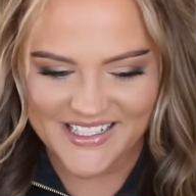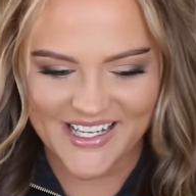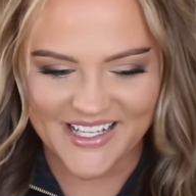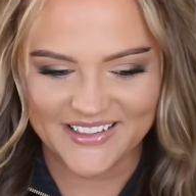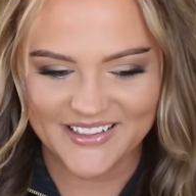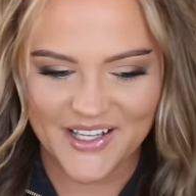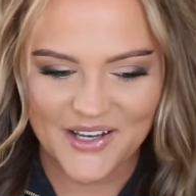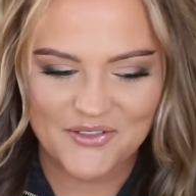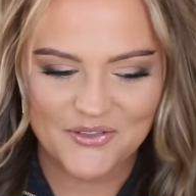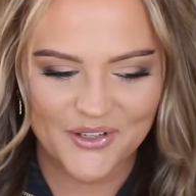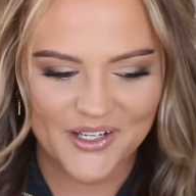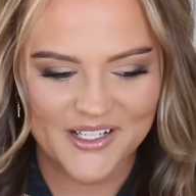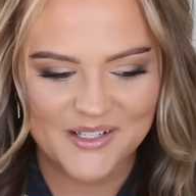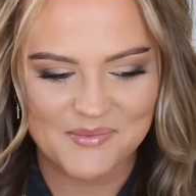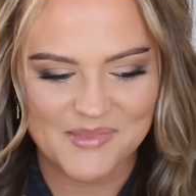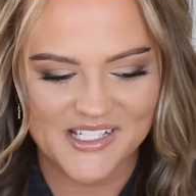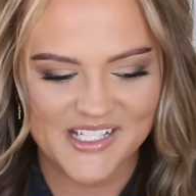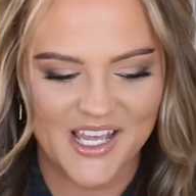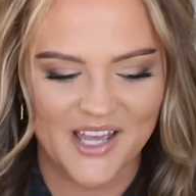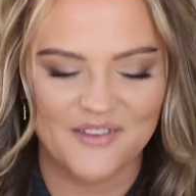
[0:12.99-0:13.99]
I love
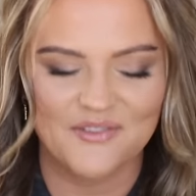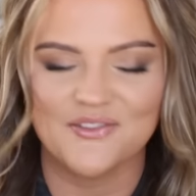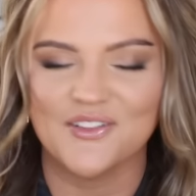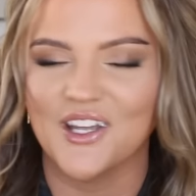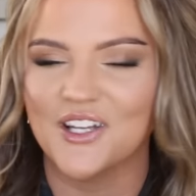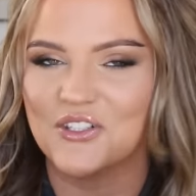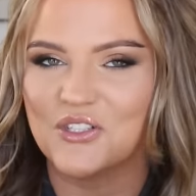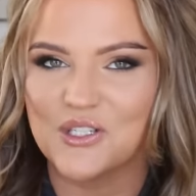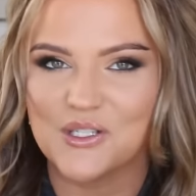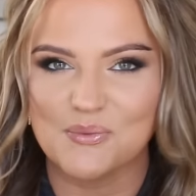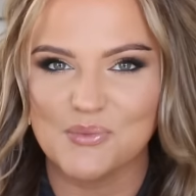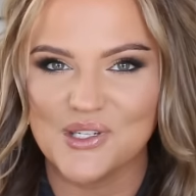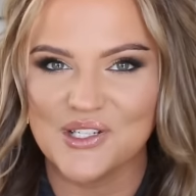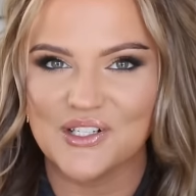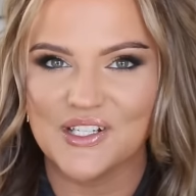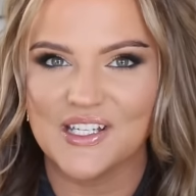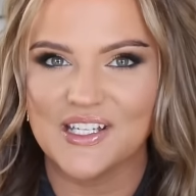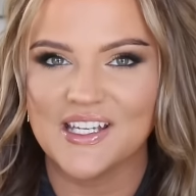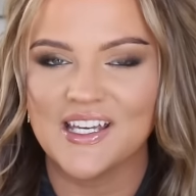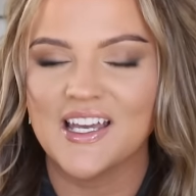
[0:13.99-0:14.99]
random stuff, not just
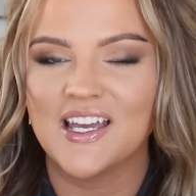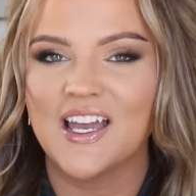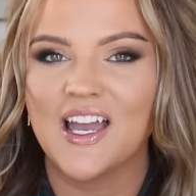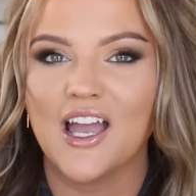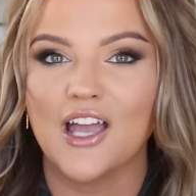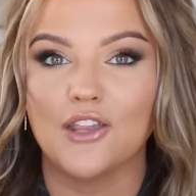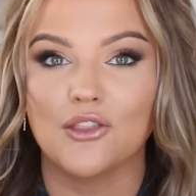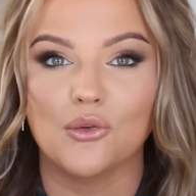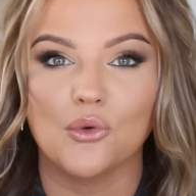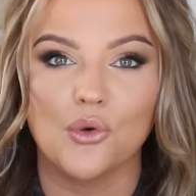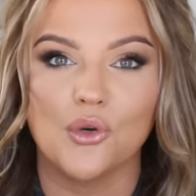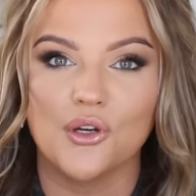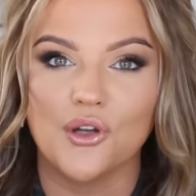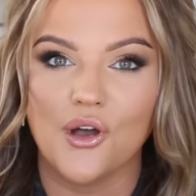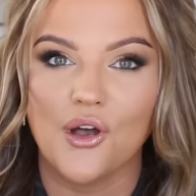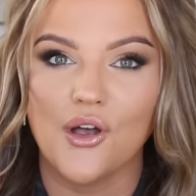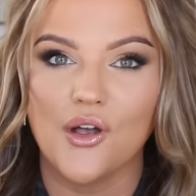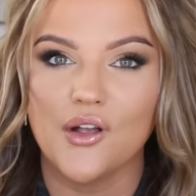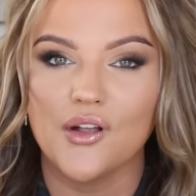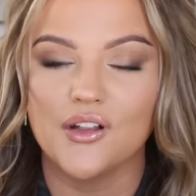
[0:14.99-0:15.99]
beauty. I throw in
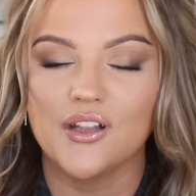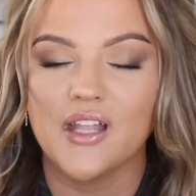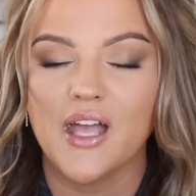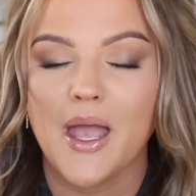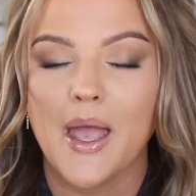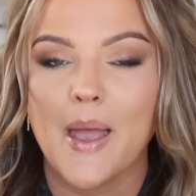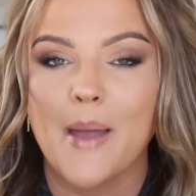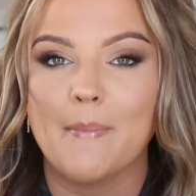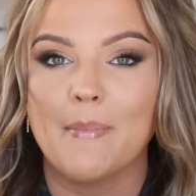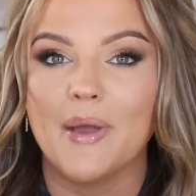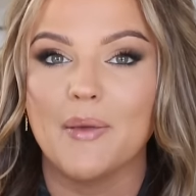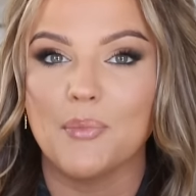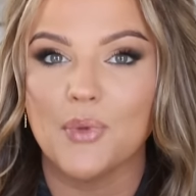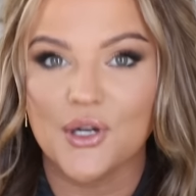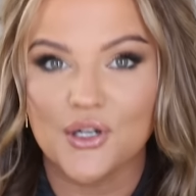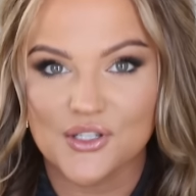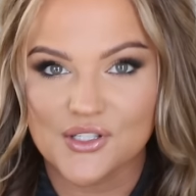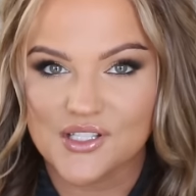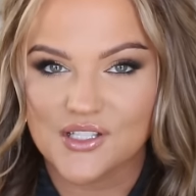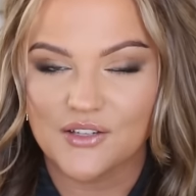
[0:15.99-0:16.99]
all my
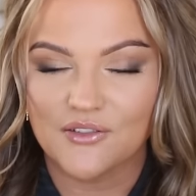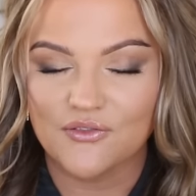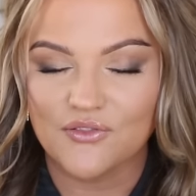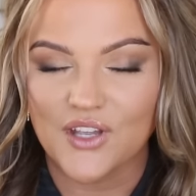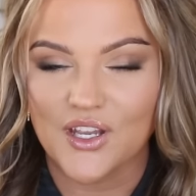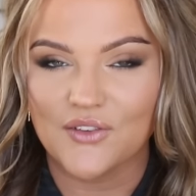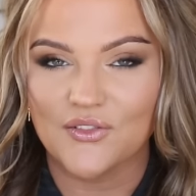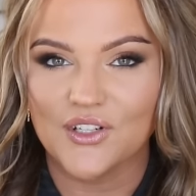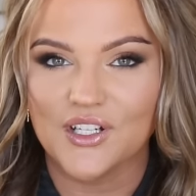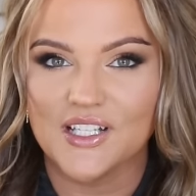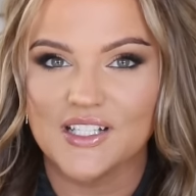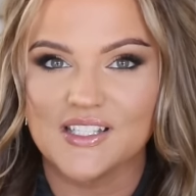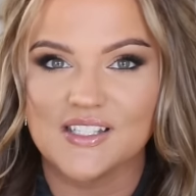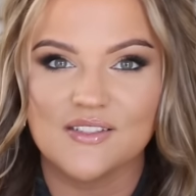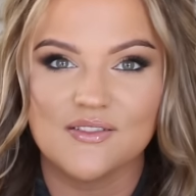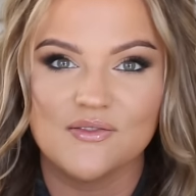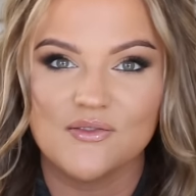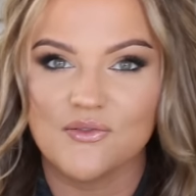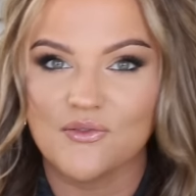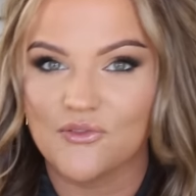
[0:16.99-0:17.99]
personal
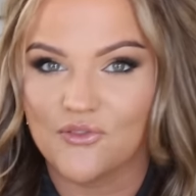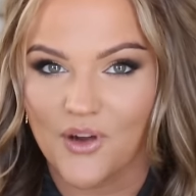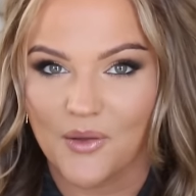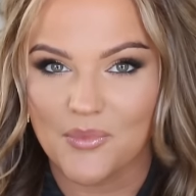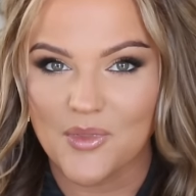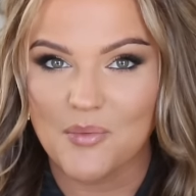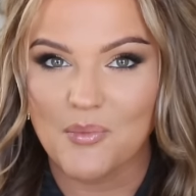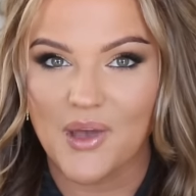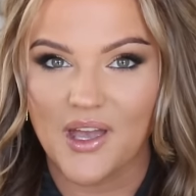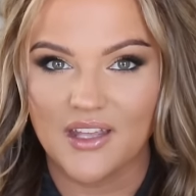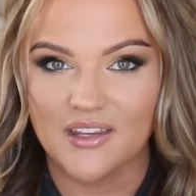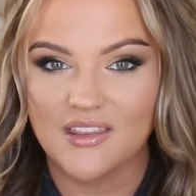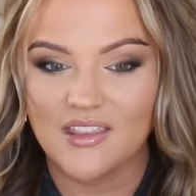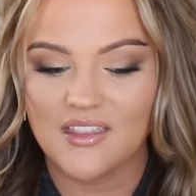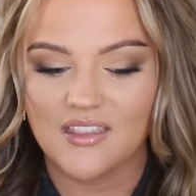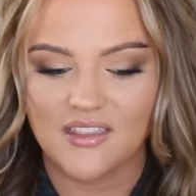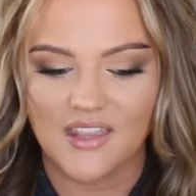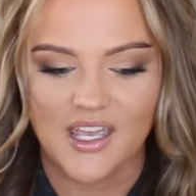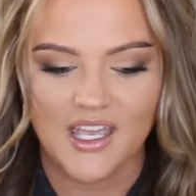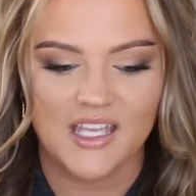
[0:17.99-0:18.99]
favorites from the month
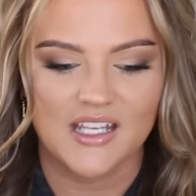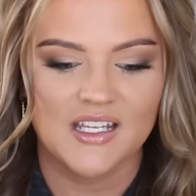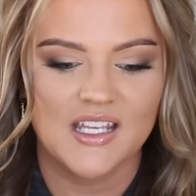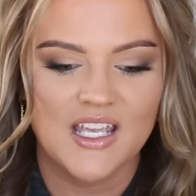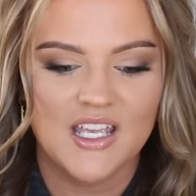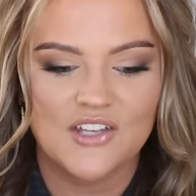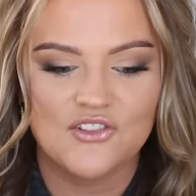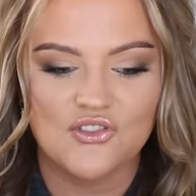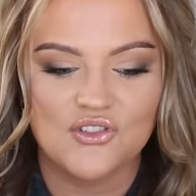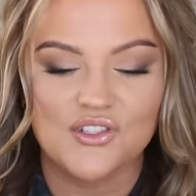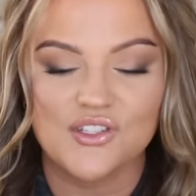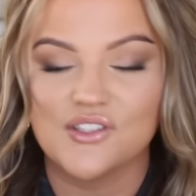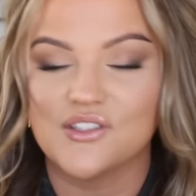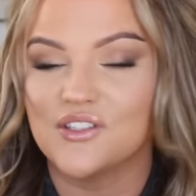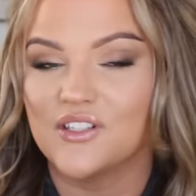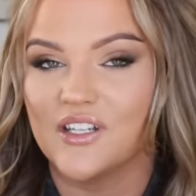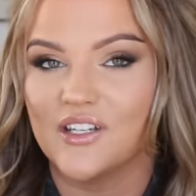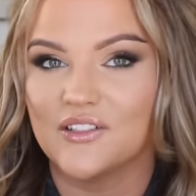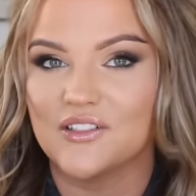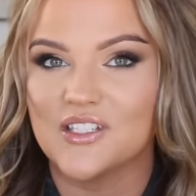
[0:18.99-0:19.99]
that just
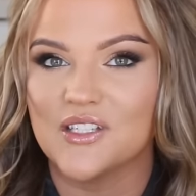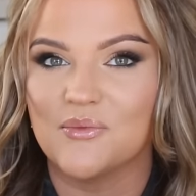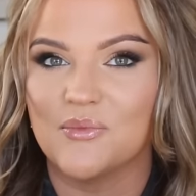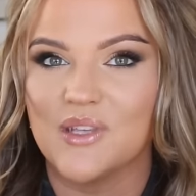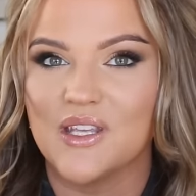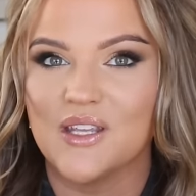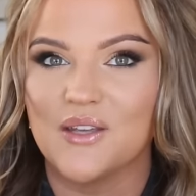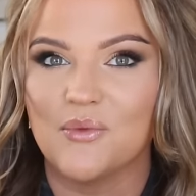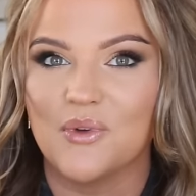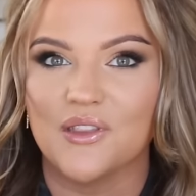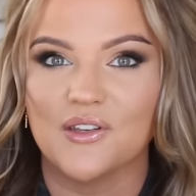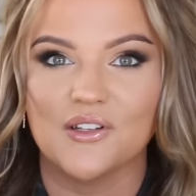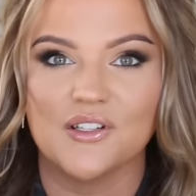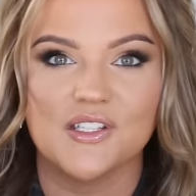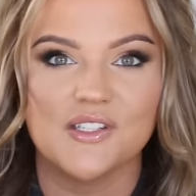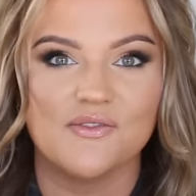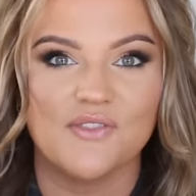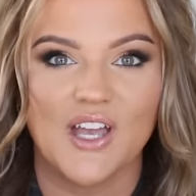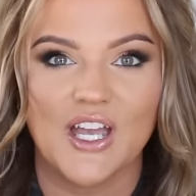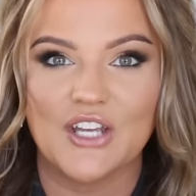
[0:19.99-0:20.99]
stood out to me, whether
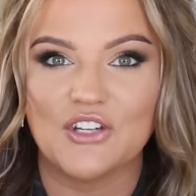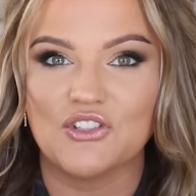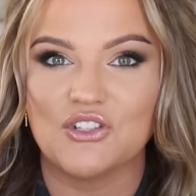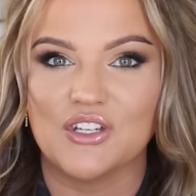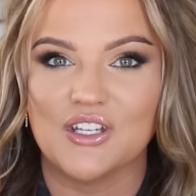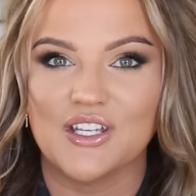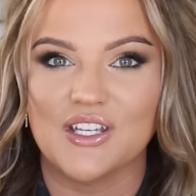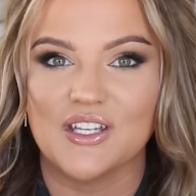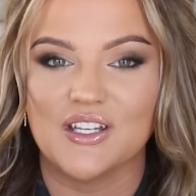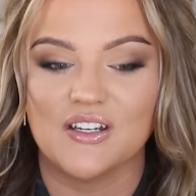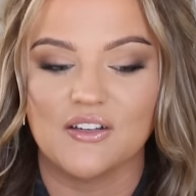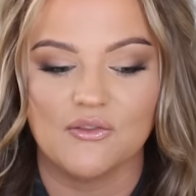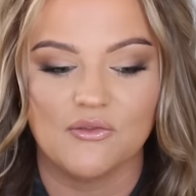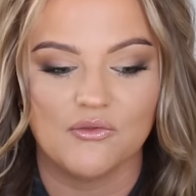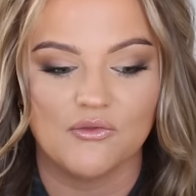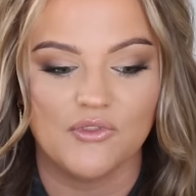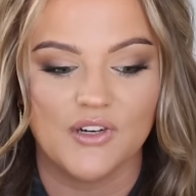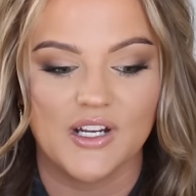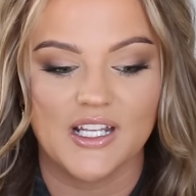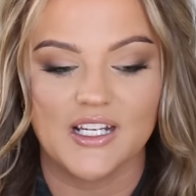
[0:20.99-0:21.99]
it's fashion,
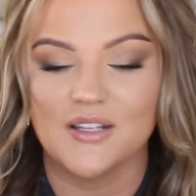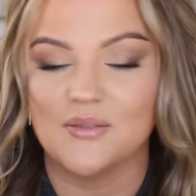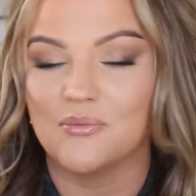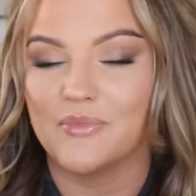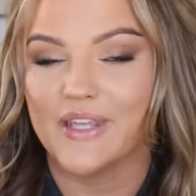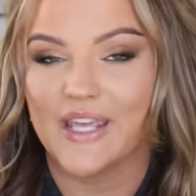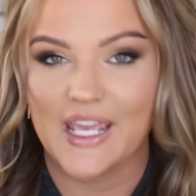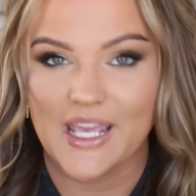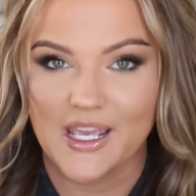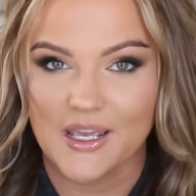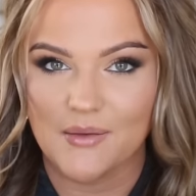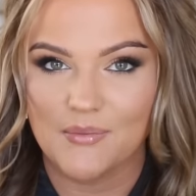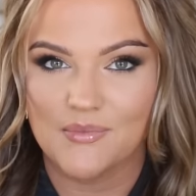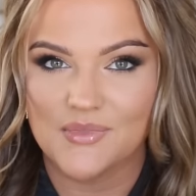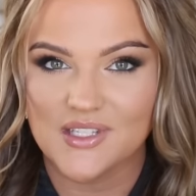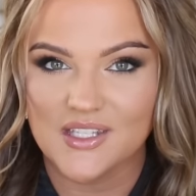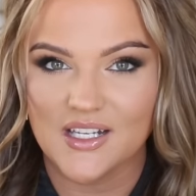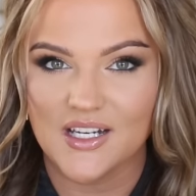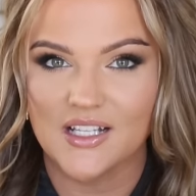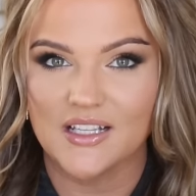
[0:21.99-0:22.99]
random
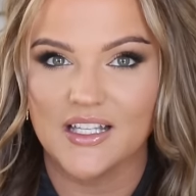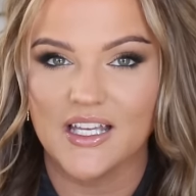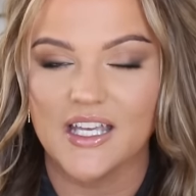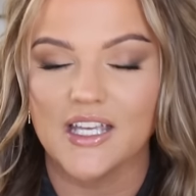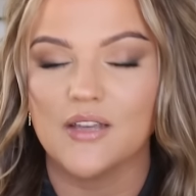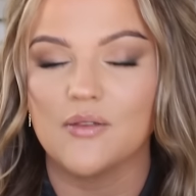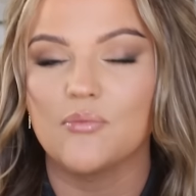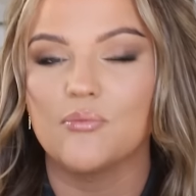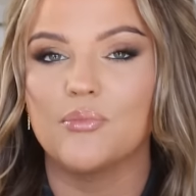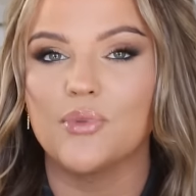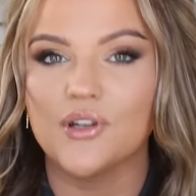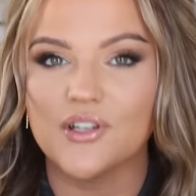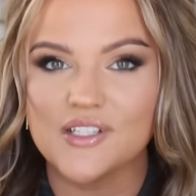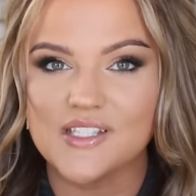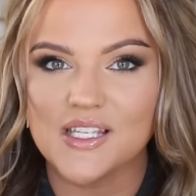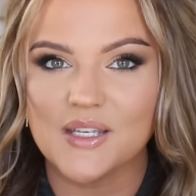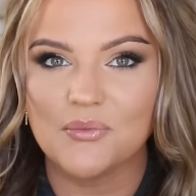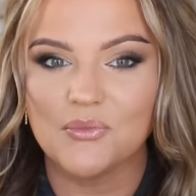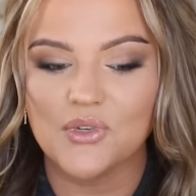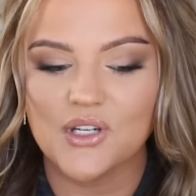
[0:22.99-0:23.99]
games that I like, books
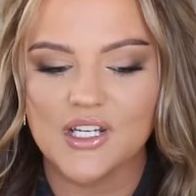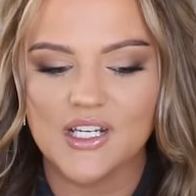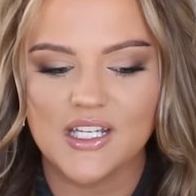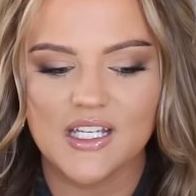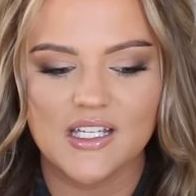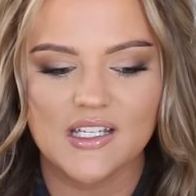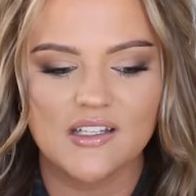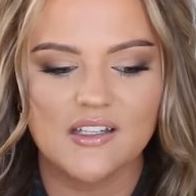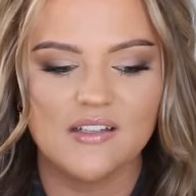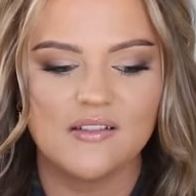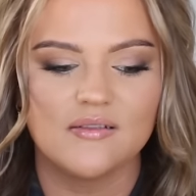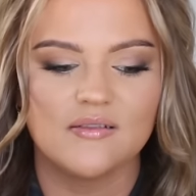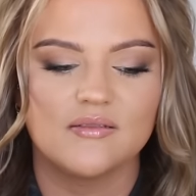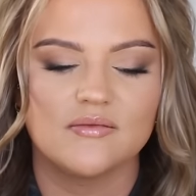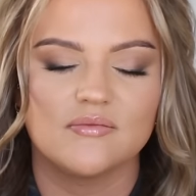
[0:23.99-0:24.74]
I'm reading.